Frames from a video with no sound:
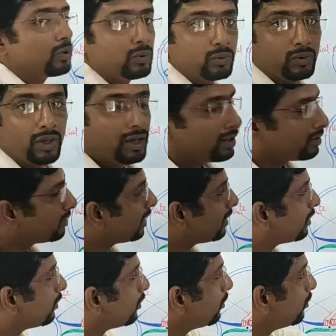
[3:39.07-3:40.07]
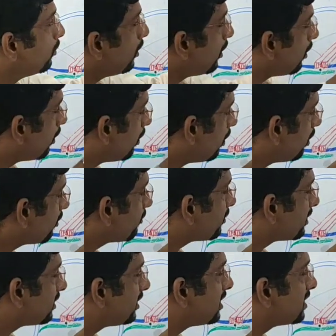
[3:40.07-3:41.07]
groove. That groove
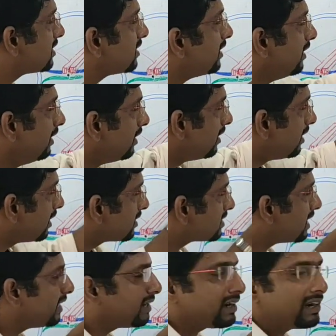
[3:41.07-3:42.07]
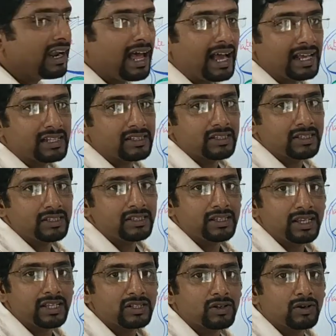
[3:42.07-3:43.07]
along with this central
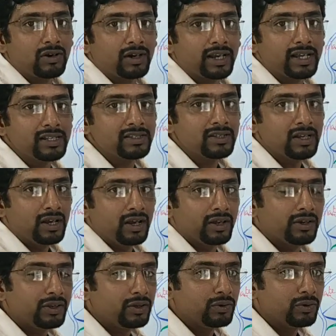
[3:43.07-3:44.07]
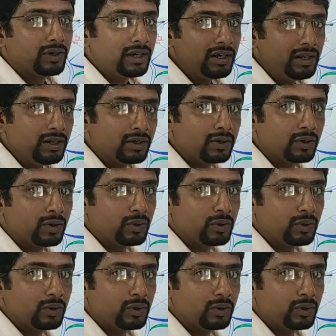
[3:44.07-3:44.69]
axis is called as neural